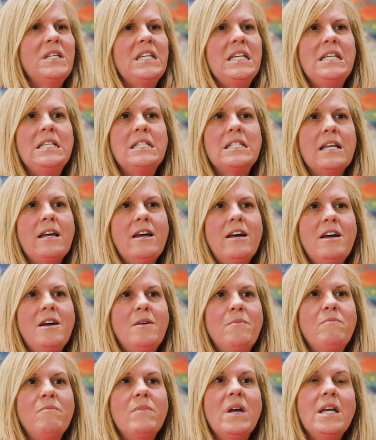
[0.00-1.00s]
Please,
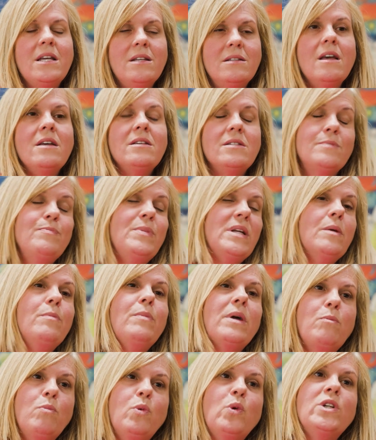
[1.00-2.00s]
it's been a
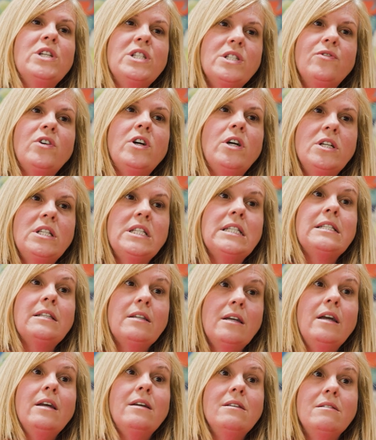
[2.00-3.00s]
big bonus for us.